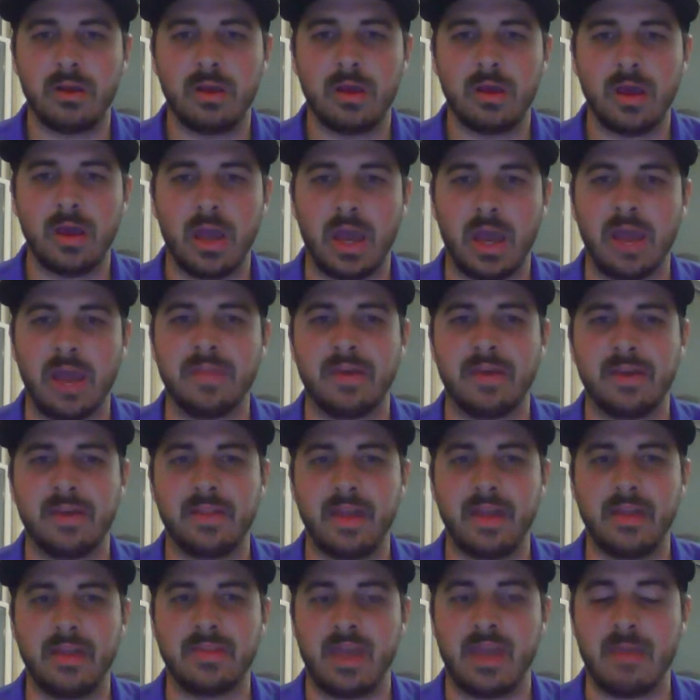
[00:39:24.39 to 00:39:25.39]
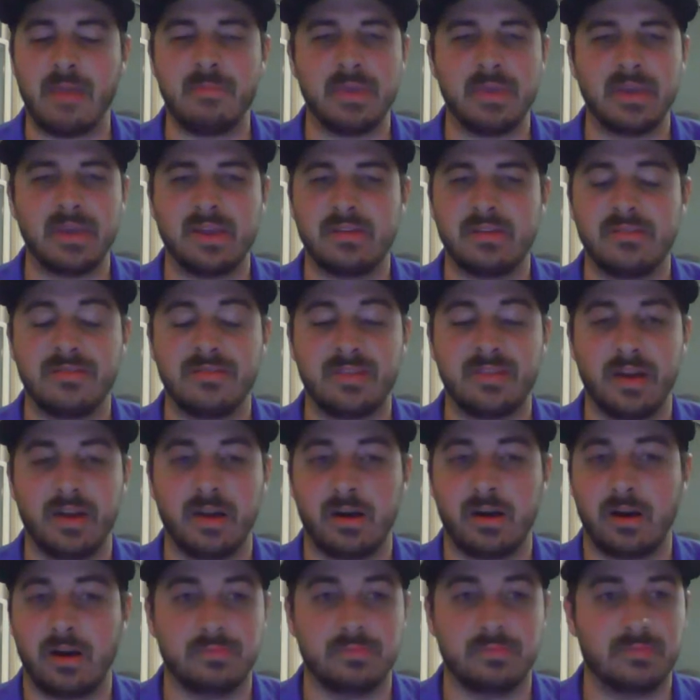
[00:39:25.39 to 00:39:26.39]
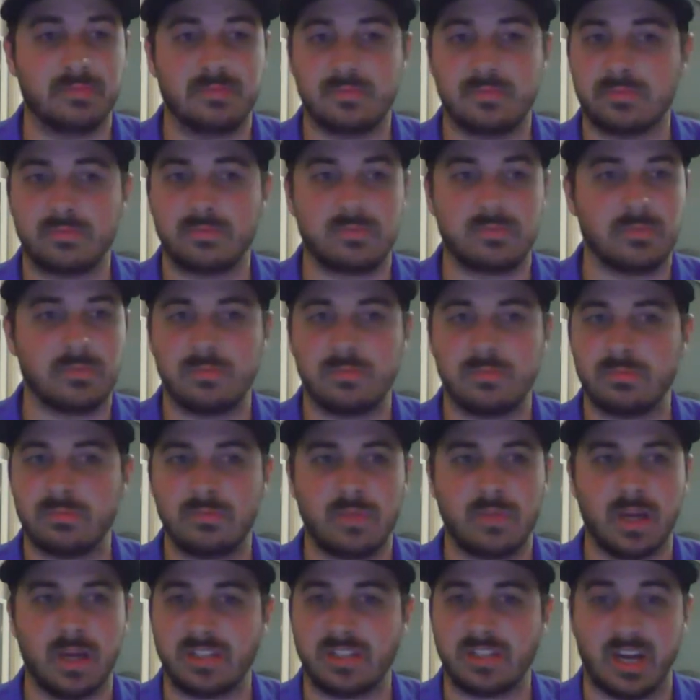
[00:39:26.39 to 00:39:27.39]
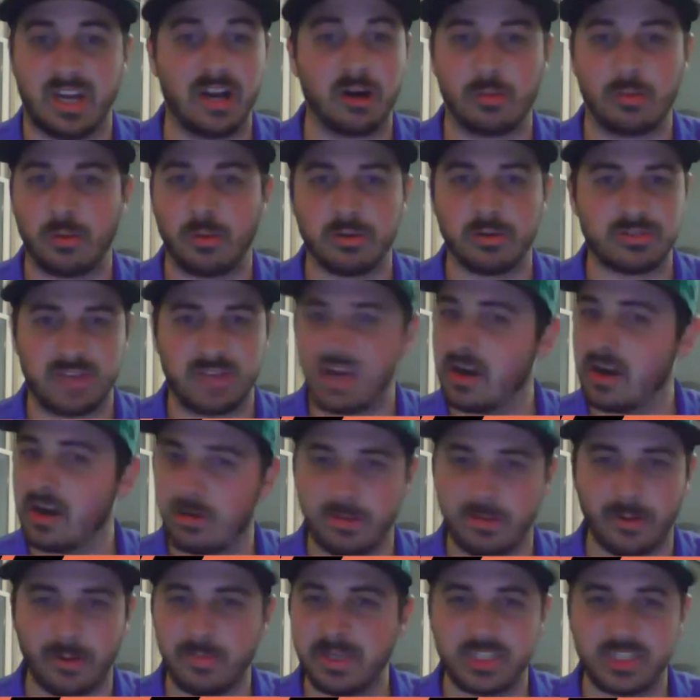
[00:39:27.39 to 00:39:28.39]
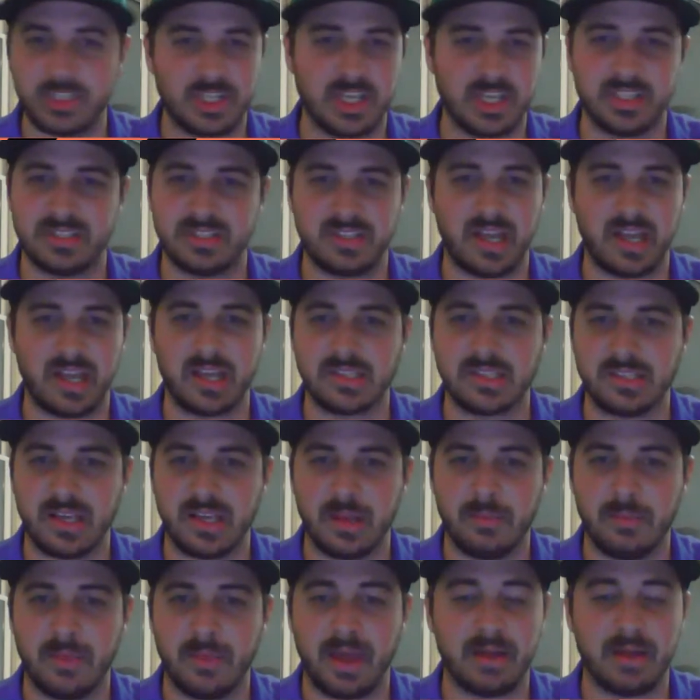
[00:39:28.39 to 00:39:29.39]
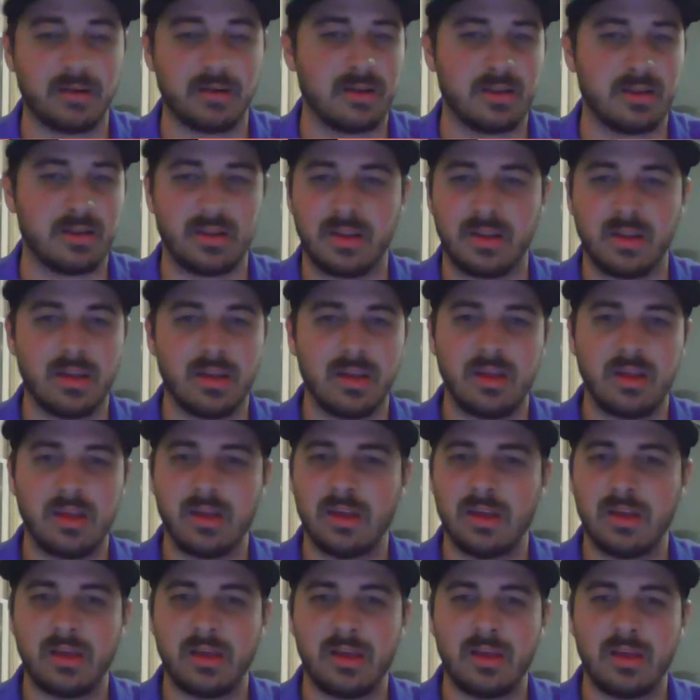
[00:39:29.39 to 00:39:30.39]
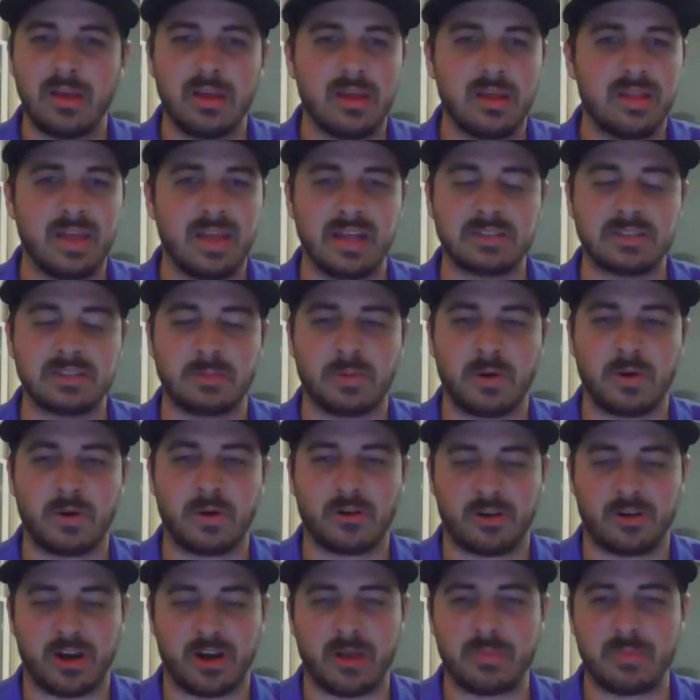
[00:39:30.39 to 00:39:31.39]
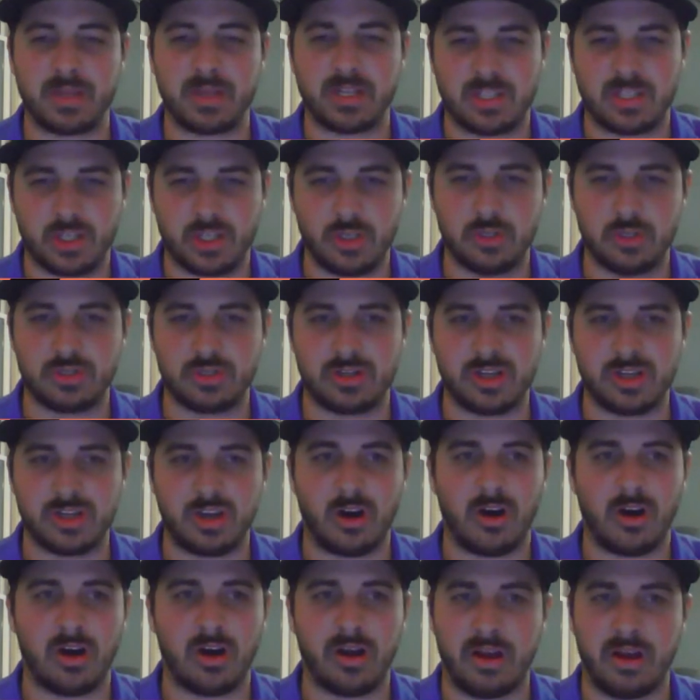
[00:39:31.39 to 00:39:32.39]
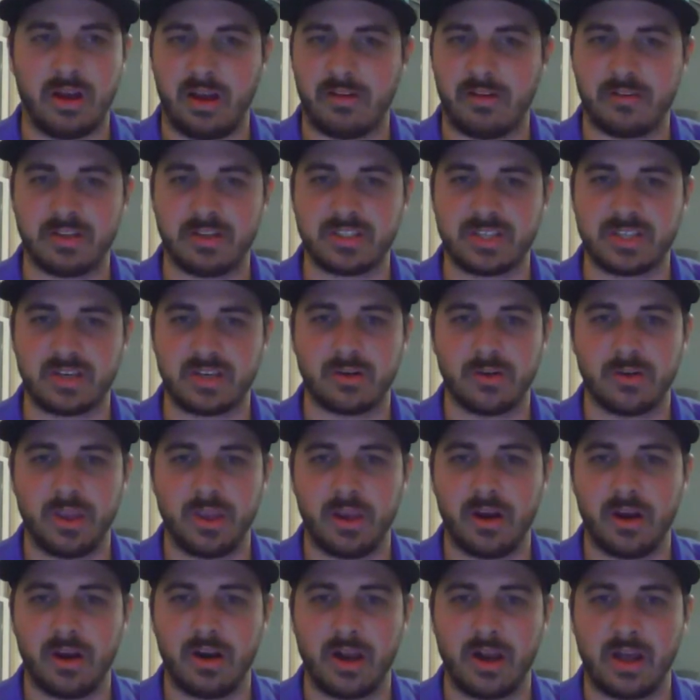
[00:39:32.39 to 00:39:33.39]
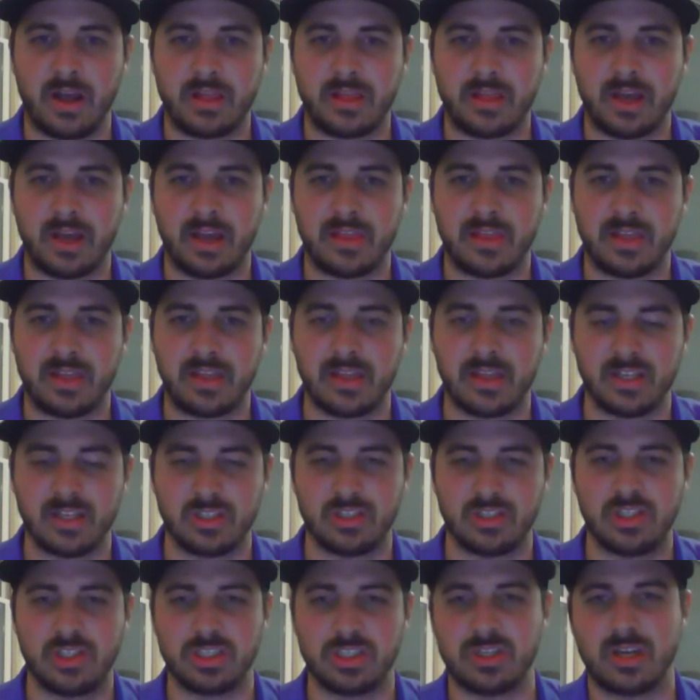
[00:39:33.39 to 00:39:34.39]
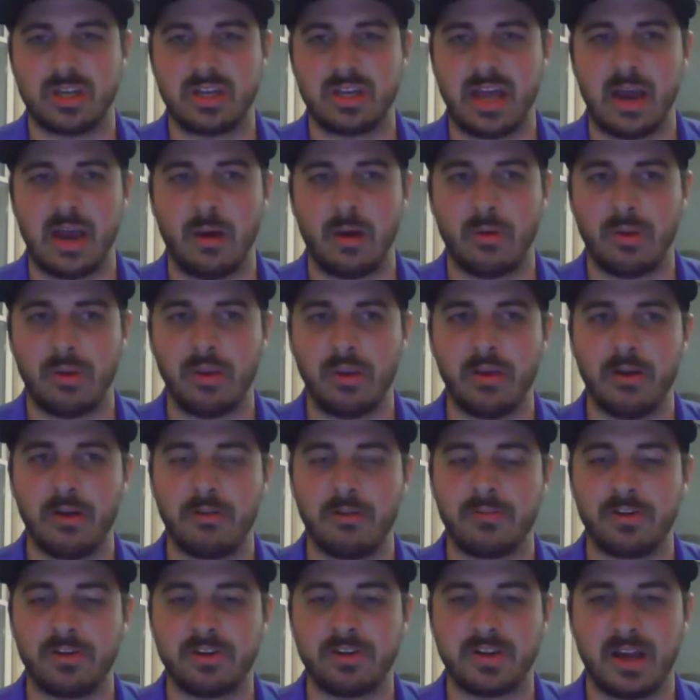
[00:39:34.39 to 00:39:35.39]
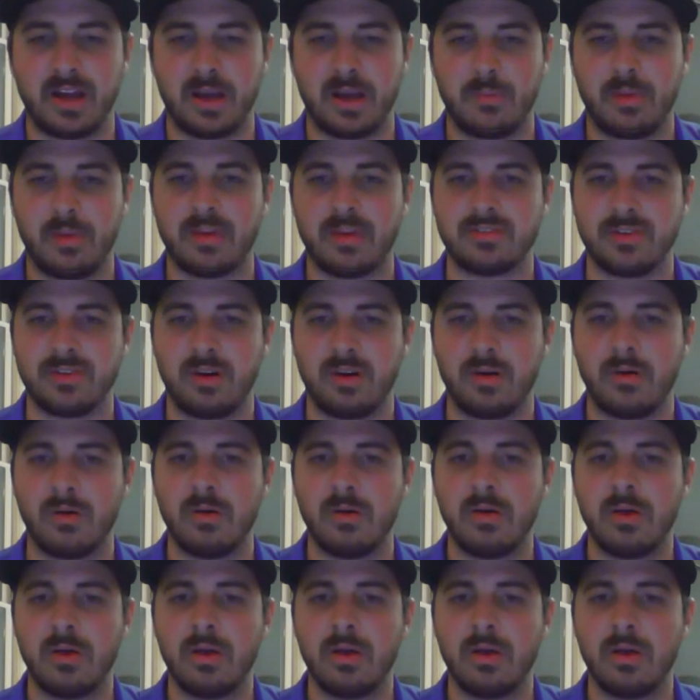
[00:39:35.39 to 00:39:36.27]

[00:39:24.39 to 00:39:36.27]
And then they beat a terrible, terrible Michigan State team. That's a program that's usually on every single year, and I think this is a down year for Tom Izzo.